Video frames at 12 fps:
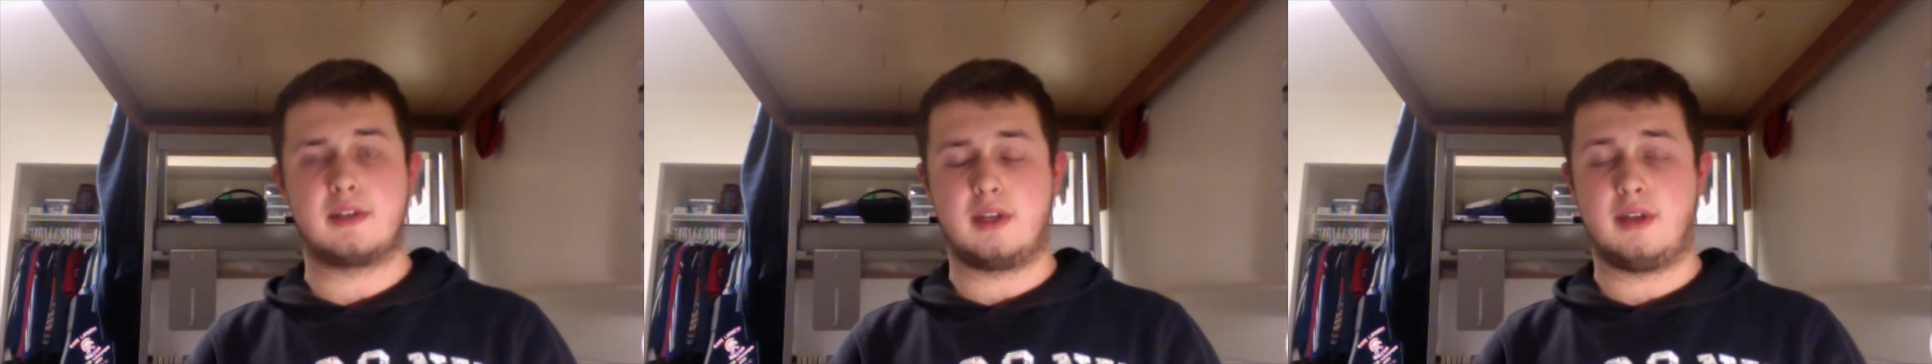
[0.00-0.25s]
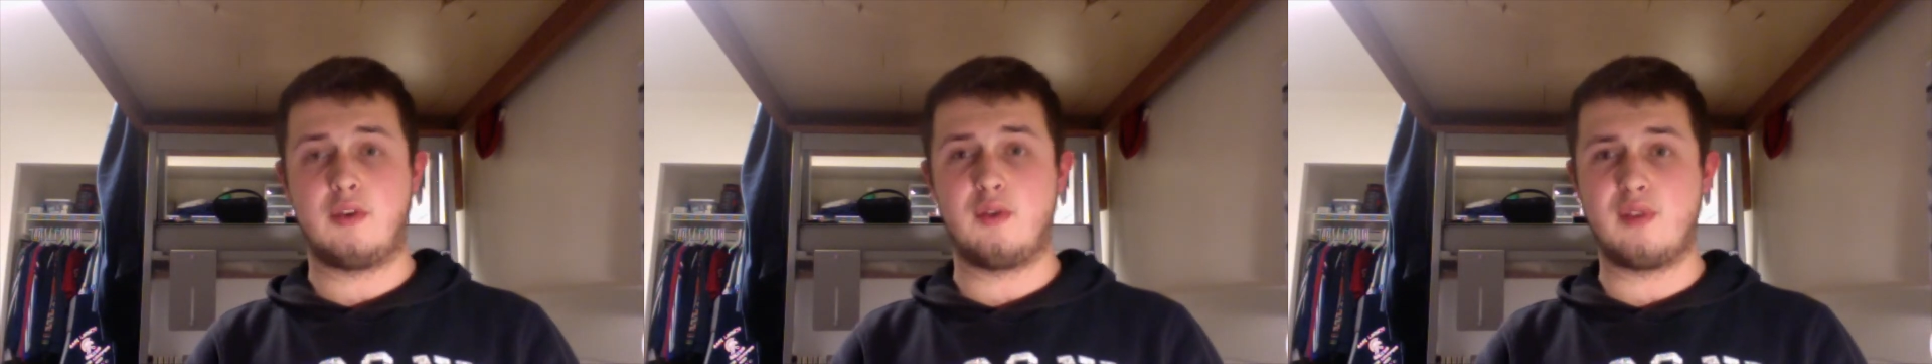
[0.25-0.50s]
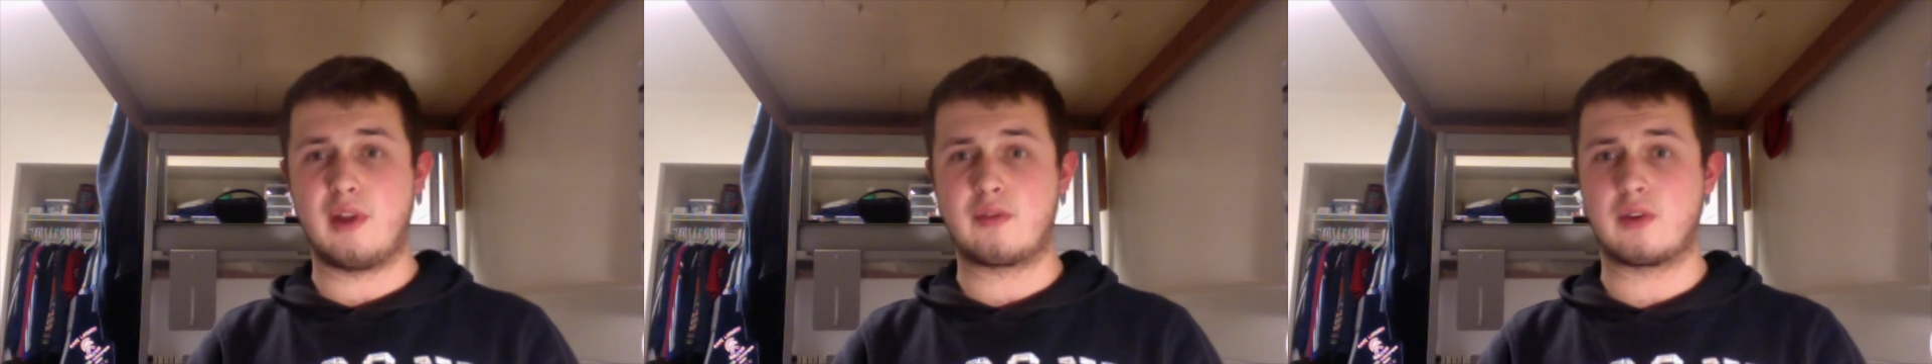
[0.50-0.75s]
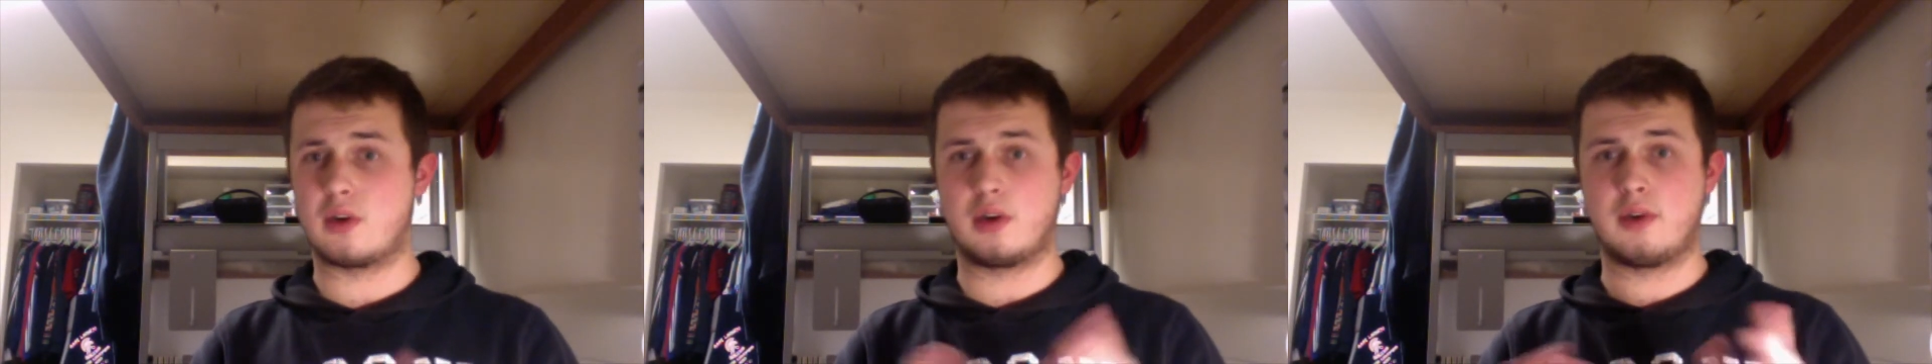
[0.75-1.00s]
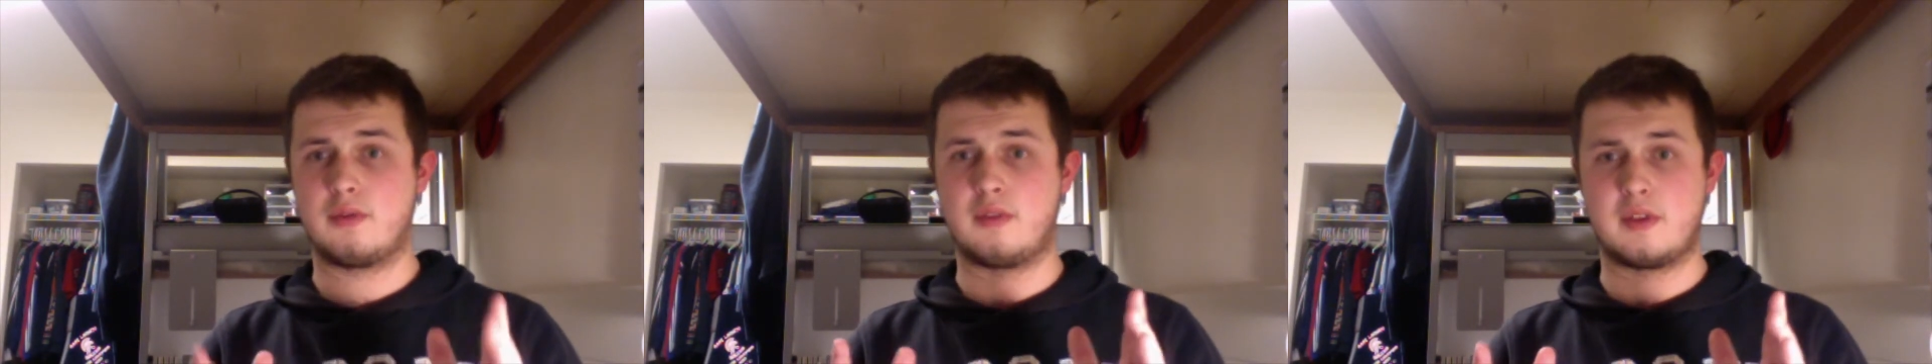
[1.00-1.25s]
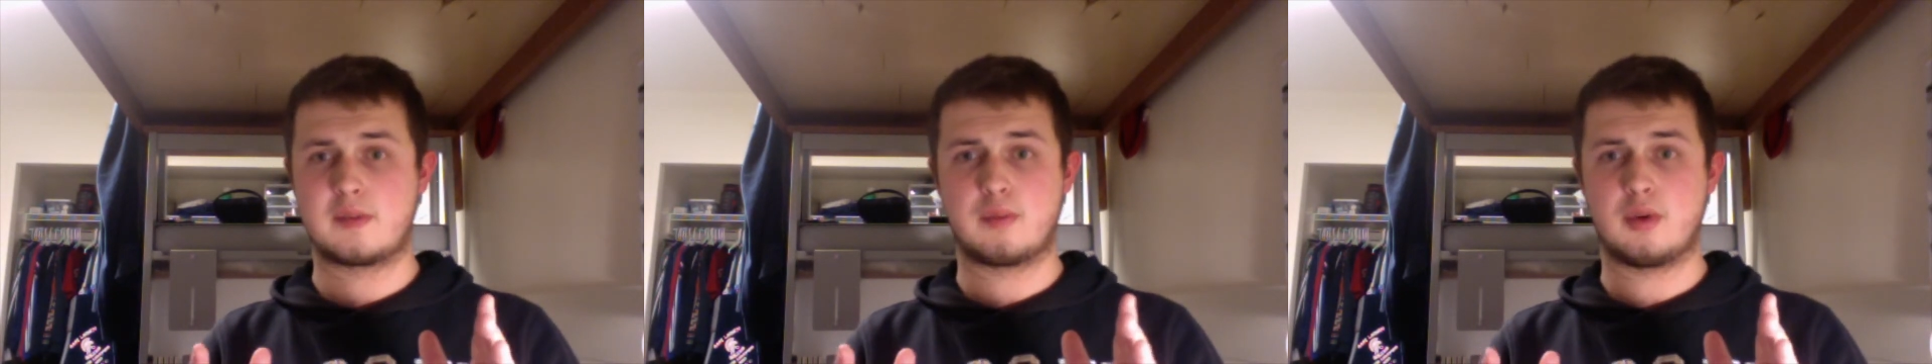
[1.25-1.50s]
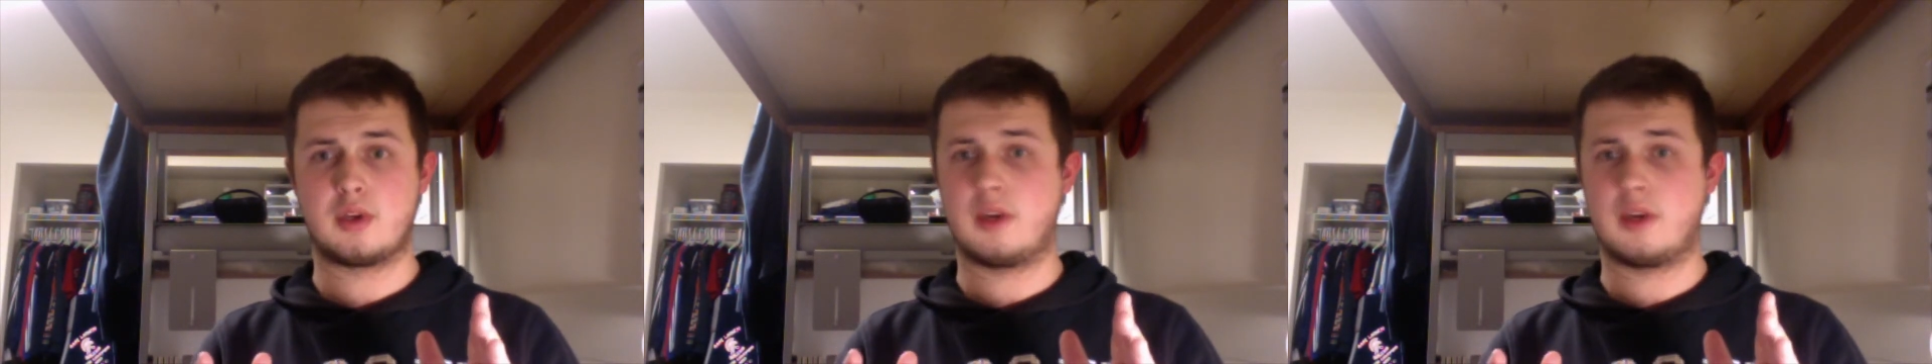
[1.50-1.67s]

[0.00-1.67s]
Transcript: If you've never heard of this book,